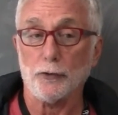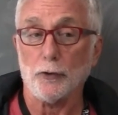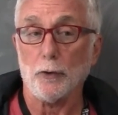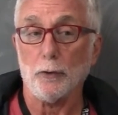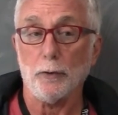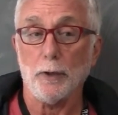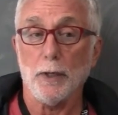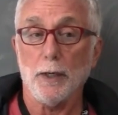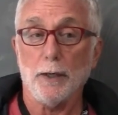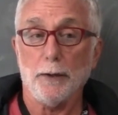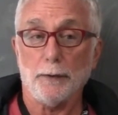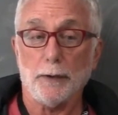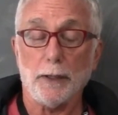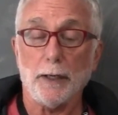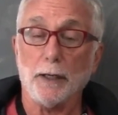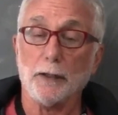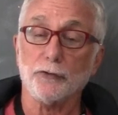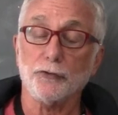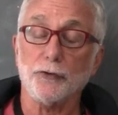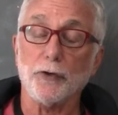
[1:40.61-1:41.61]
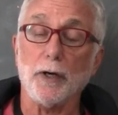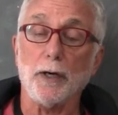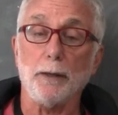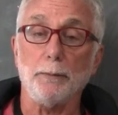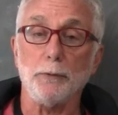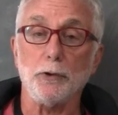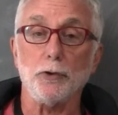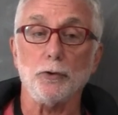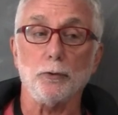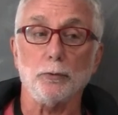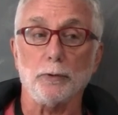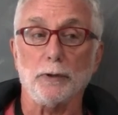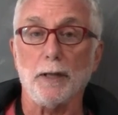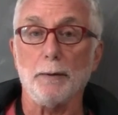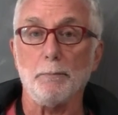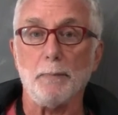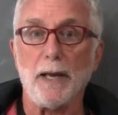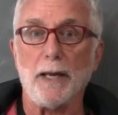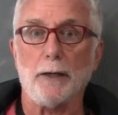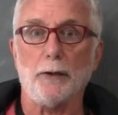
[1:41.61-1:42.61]
So the next time you
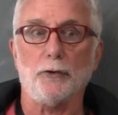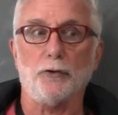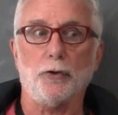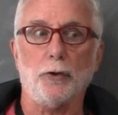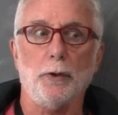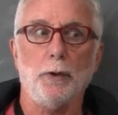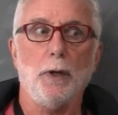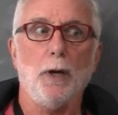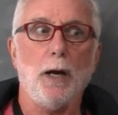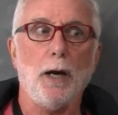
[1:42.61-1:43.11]
lament